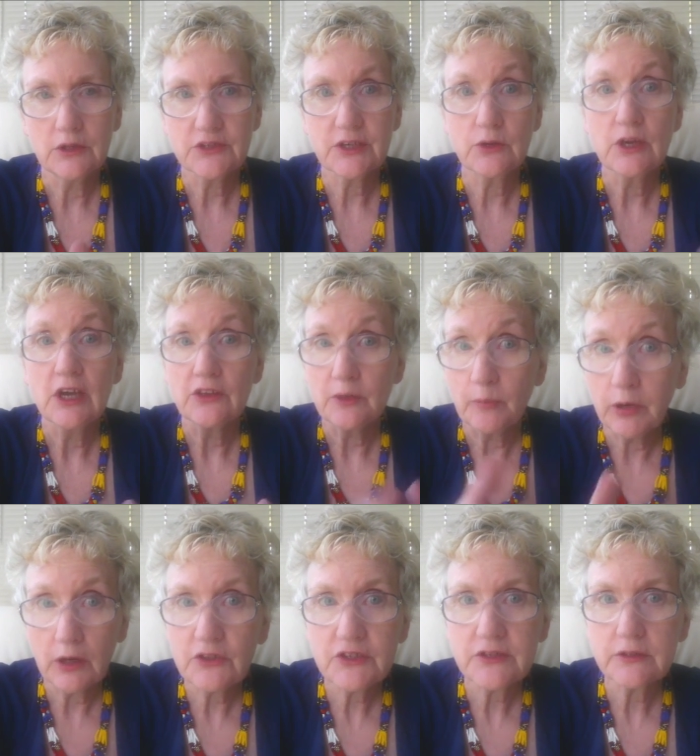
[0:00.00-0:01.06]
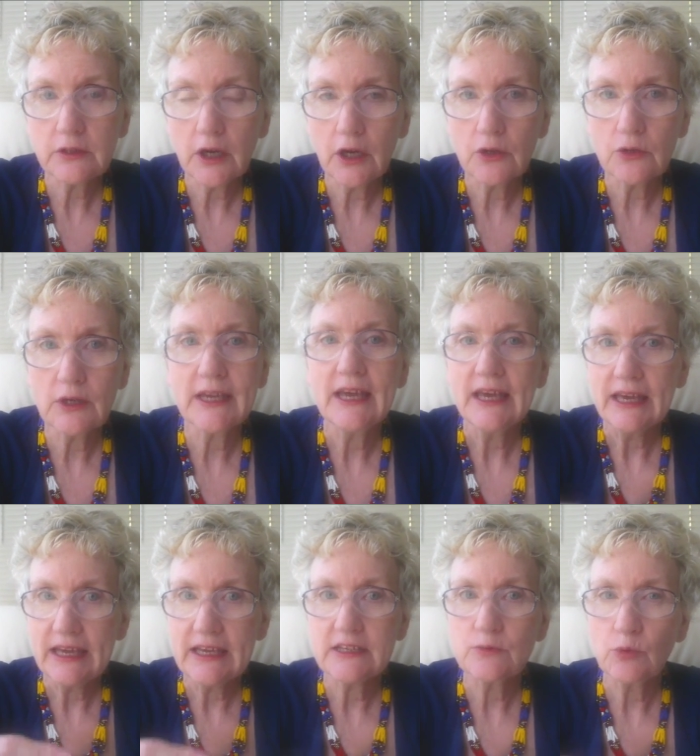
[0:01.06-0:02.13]
So the plot is not holy,
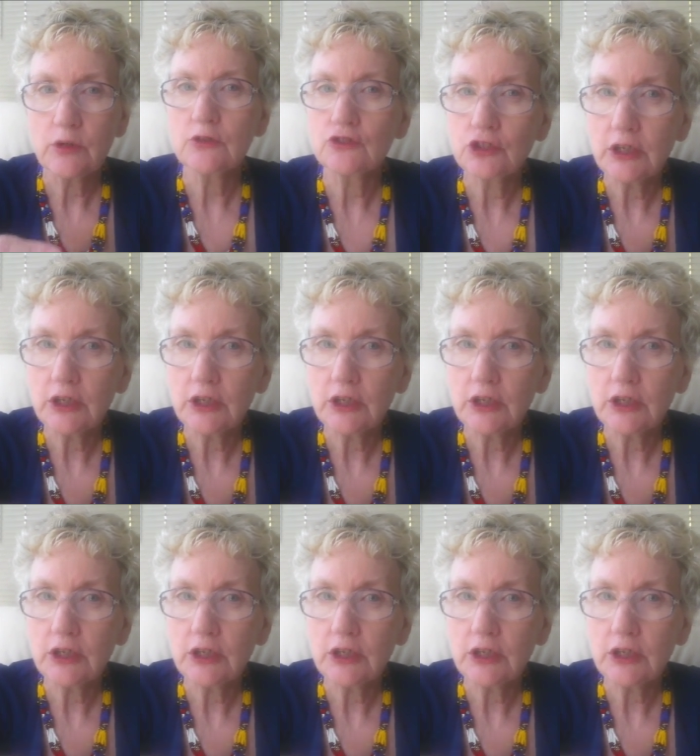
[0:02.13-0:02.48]
it's what you're